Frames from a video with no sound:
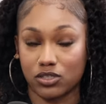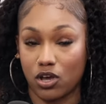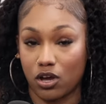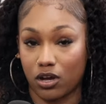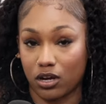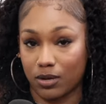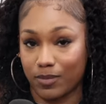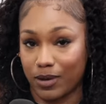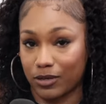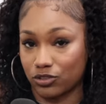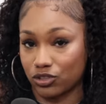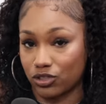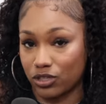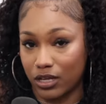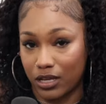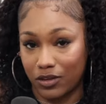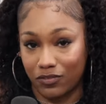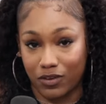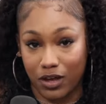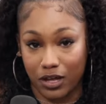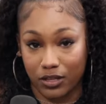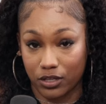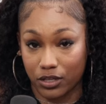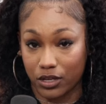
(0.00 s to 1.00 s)
talking about your
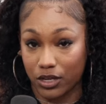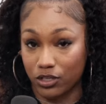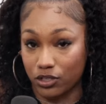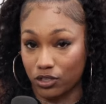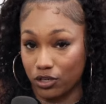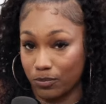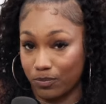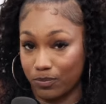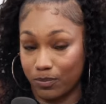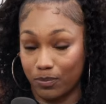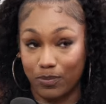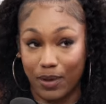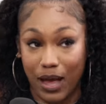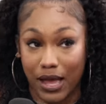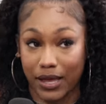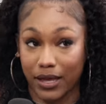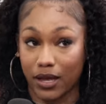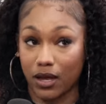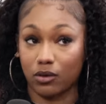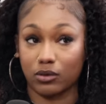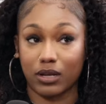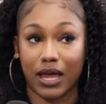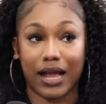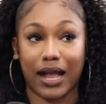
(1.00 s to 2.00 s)
dead father in no, your for real,
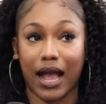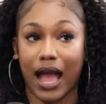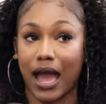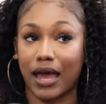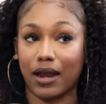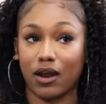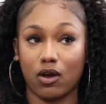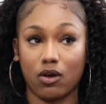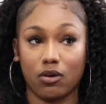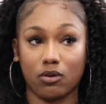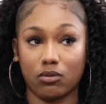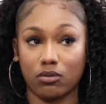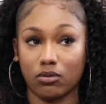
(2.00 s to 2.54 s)
bio. Like, why? I don't.